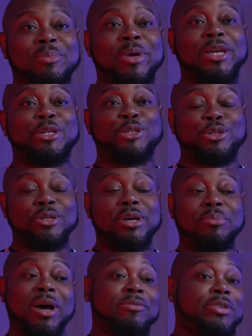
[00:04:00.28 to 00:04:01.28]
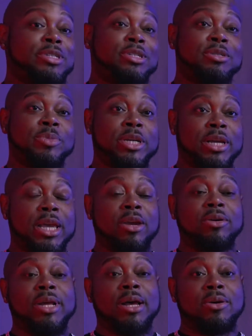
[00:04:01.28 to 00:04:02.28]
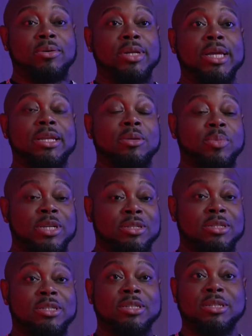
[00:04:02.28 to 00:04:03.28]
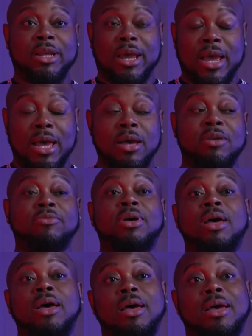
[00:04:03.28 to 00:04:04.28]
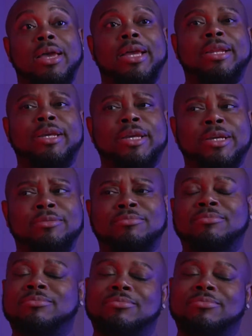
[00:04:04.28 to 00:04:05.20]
making sure that my vision is being carried out in the businesses that I have, and then,